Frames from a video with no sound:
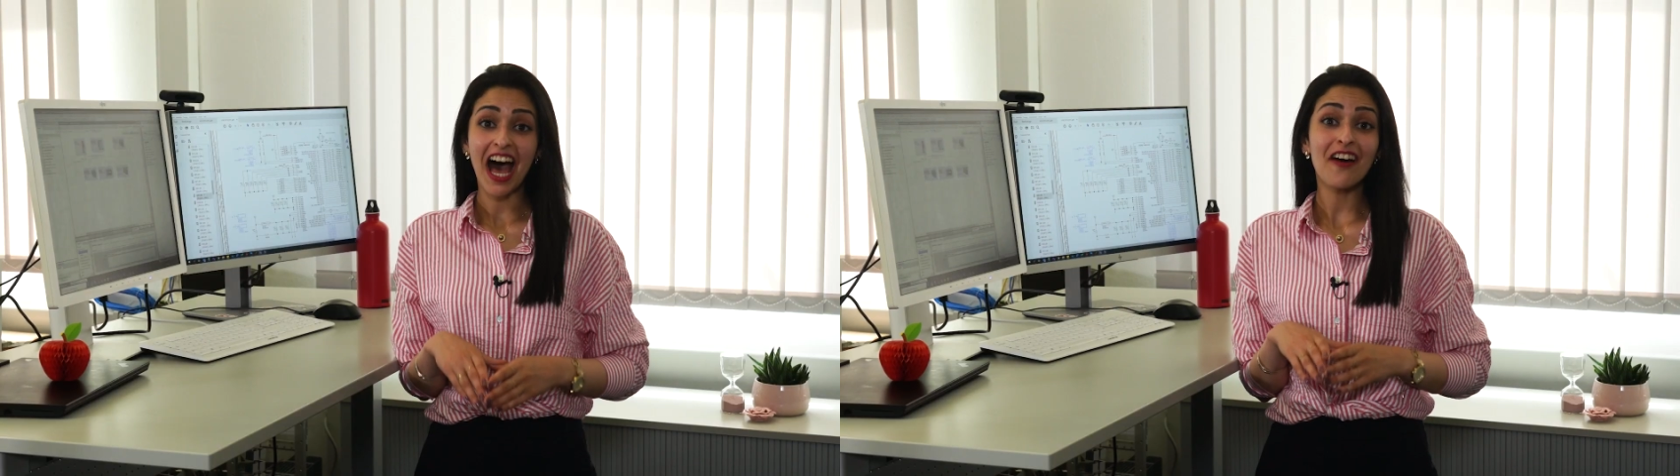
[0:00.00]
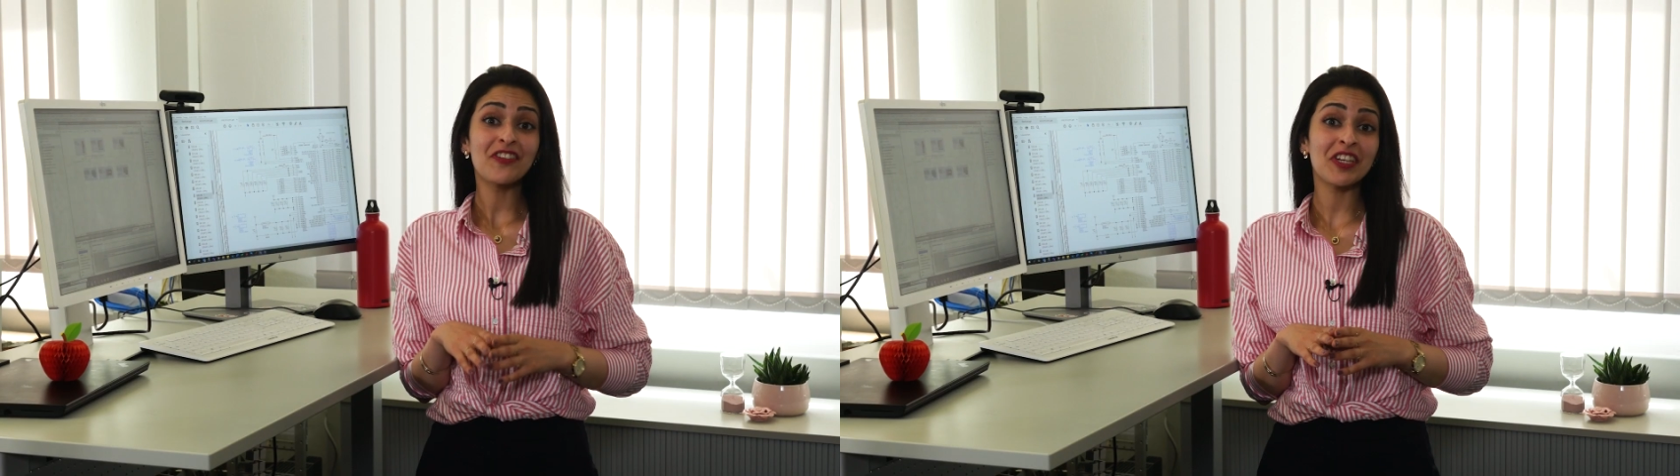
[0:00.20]

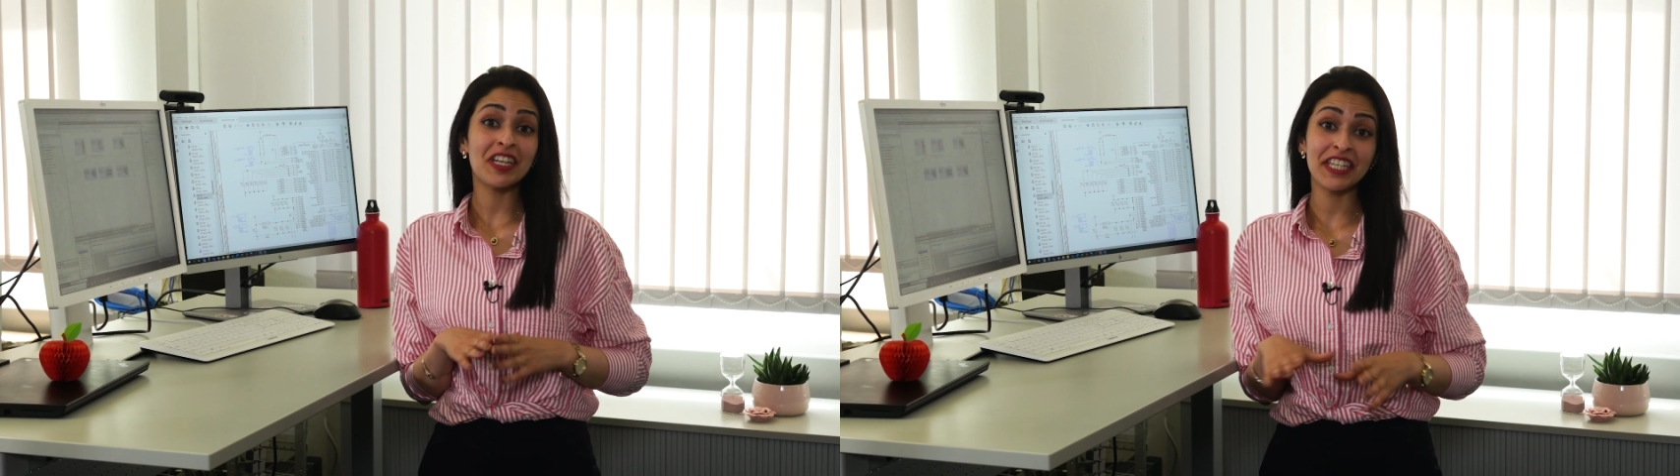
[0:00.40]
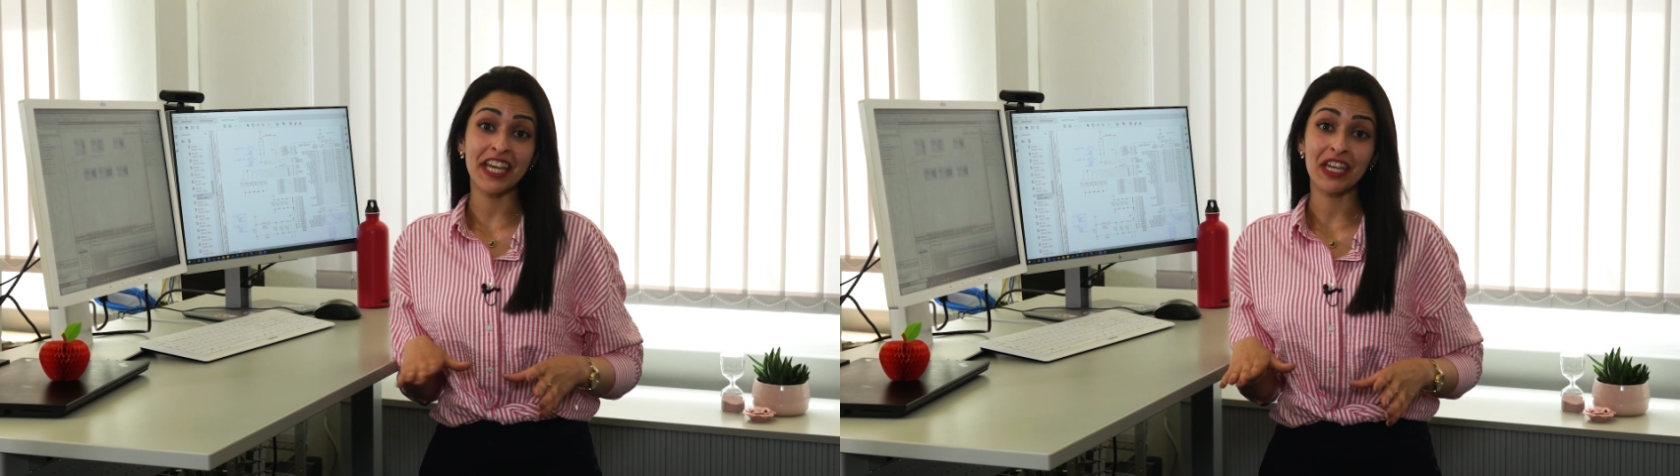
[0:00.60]
after
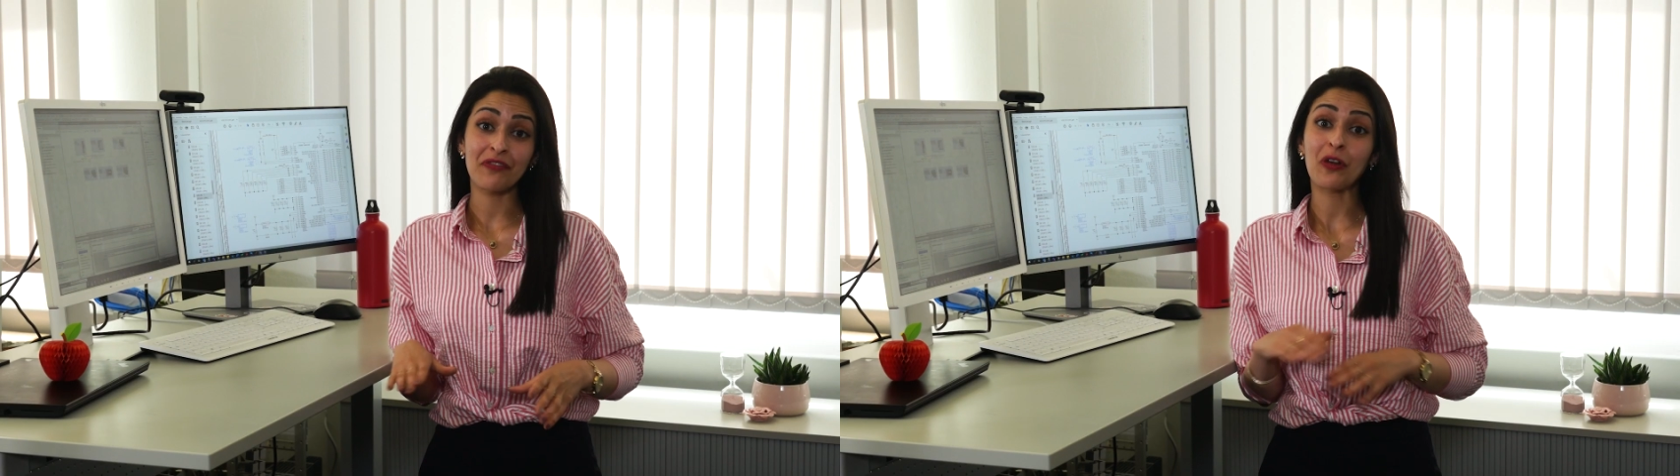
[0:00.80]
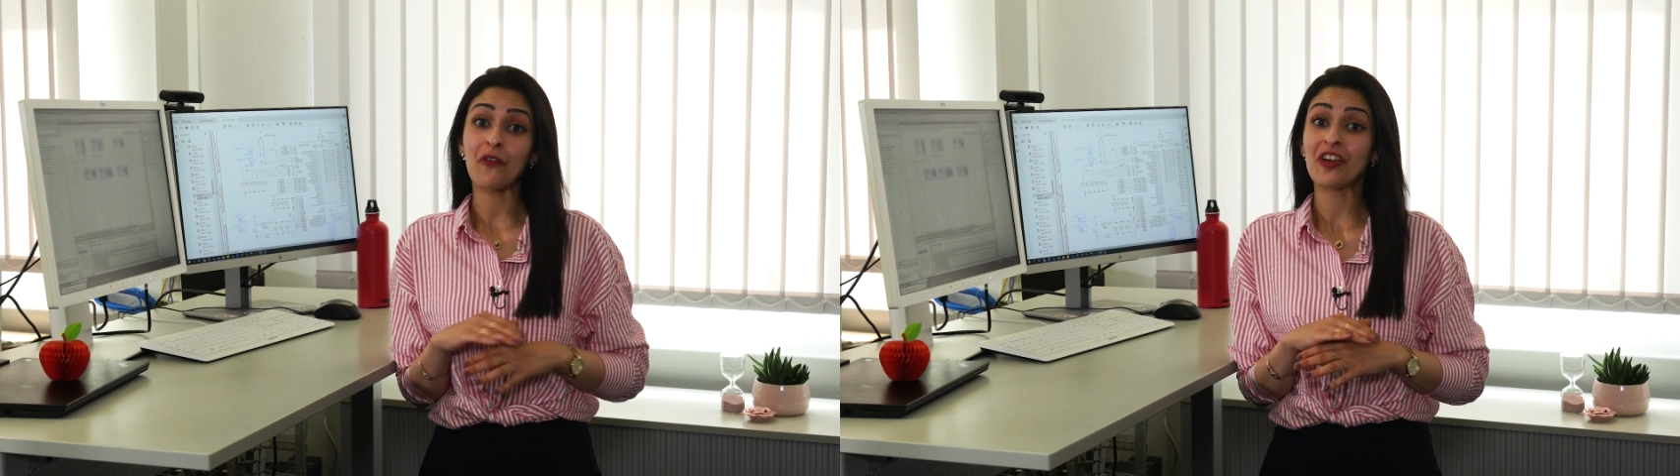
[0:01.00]
a day
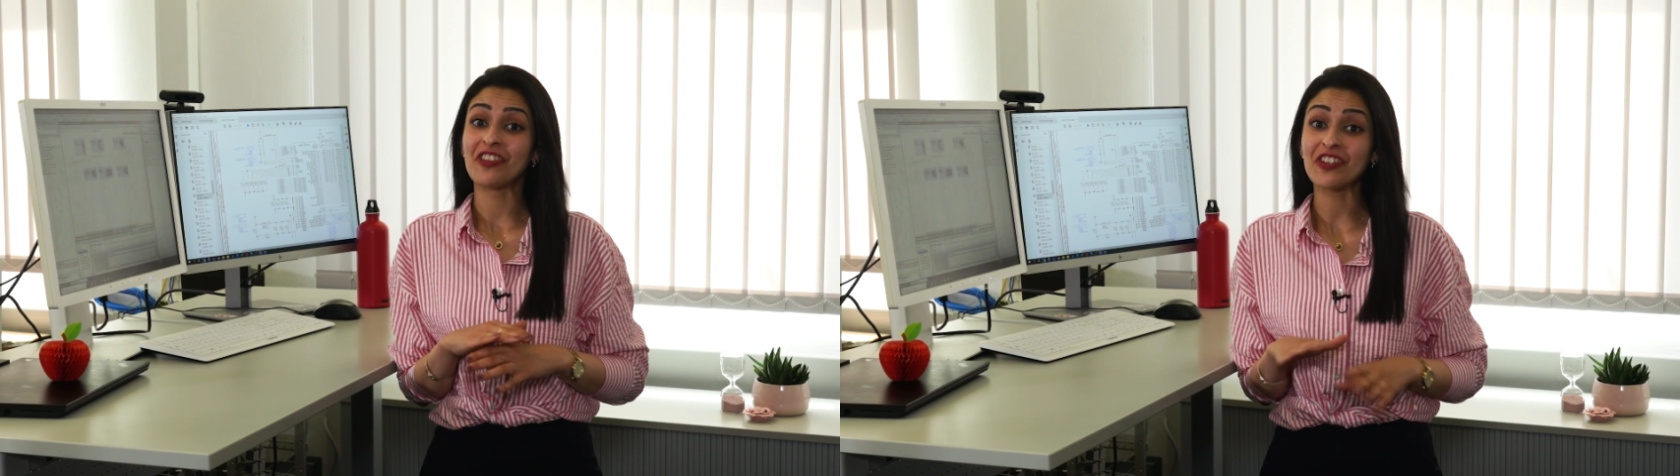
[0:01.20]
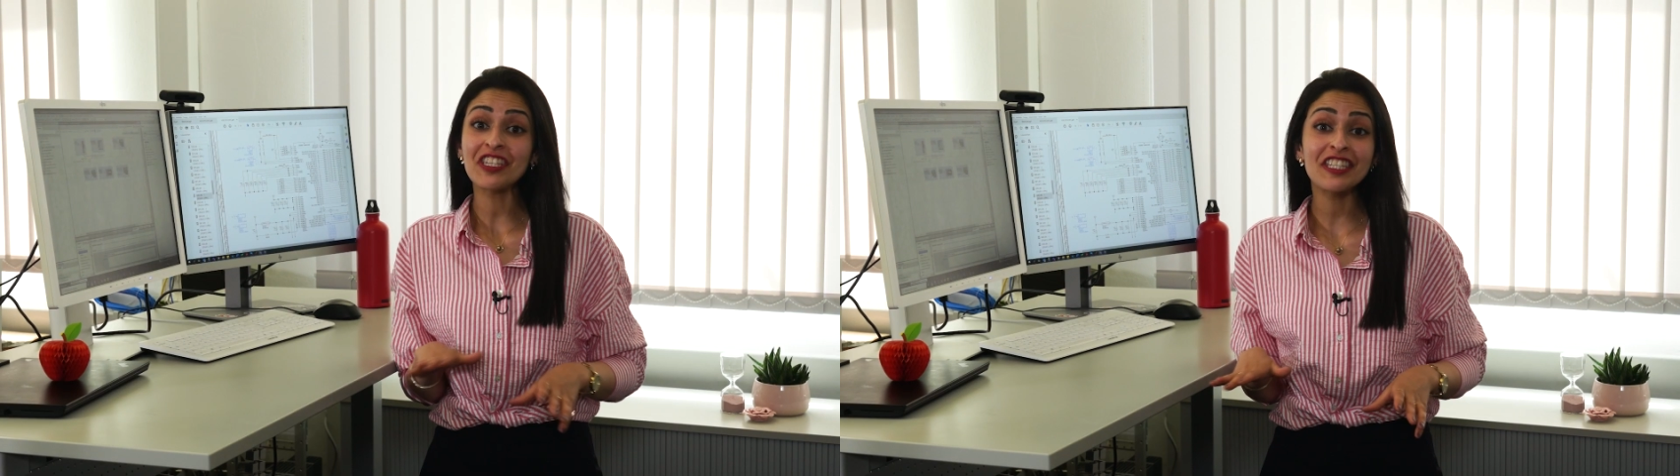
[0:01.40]
full of
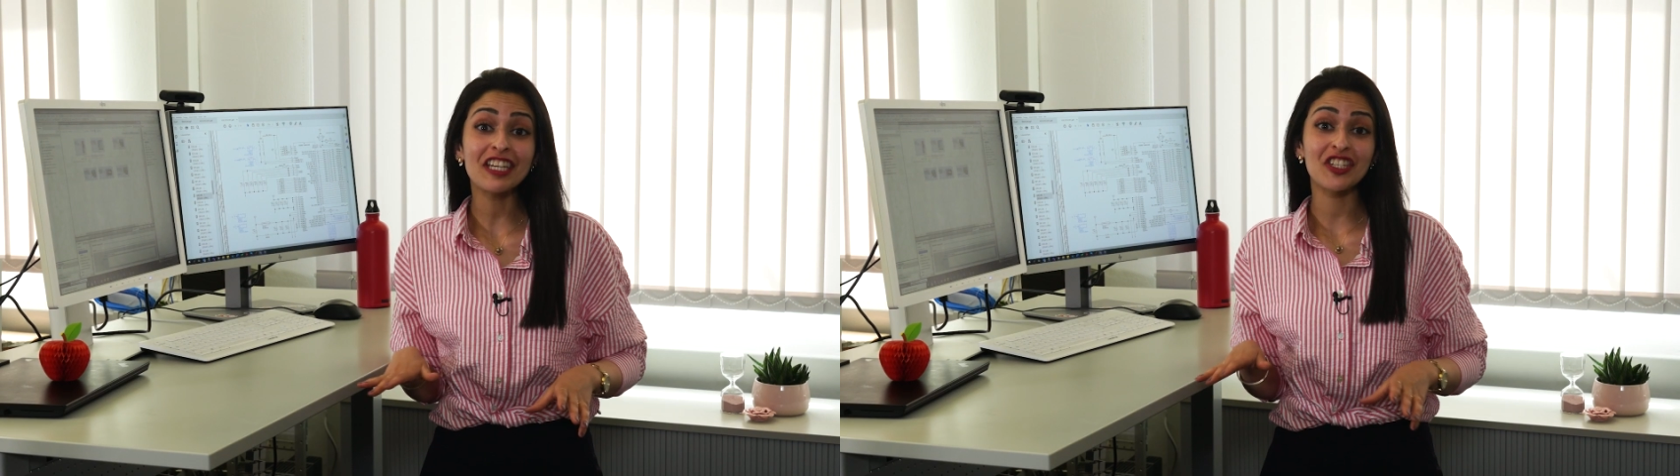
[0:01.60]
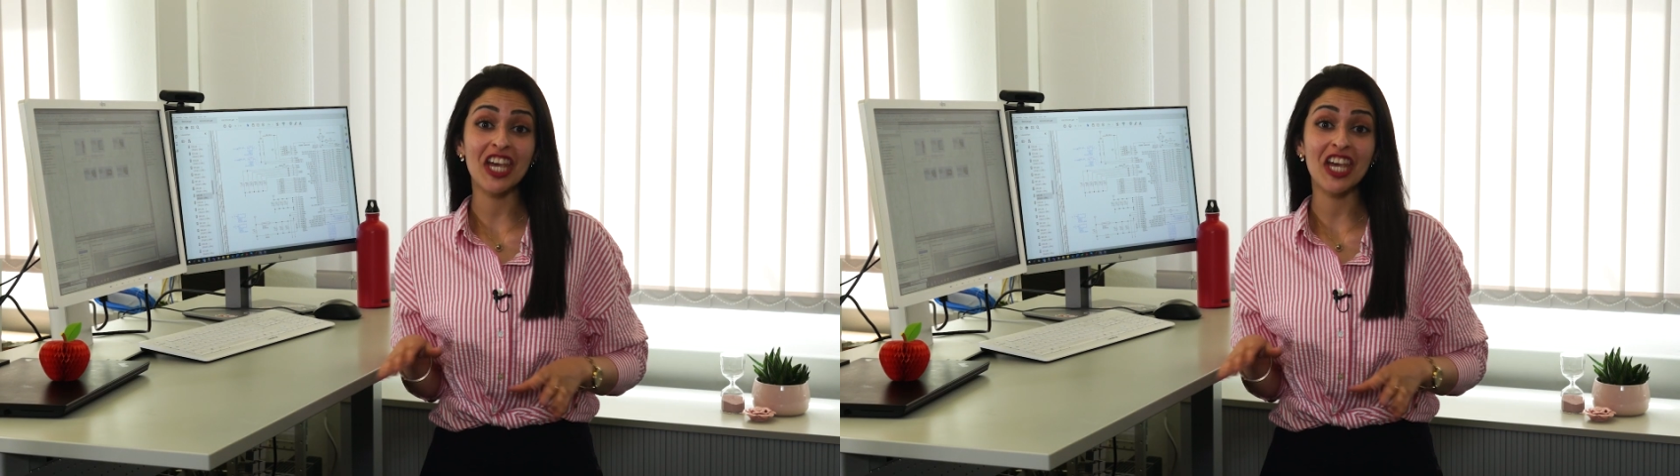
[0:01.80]
interesting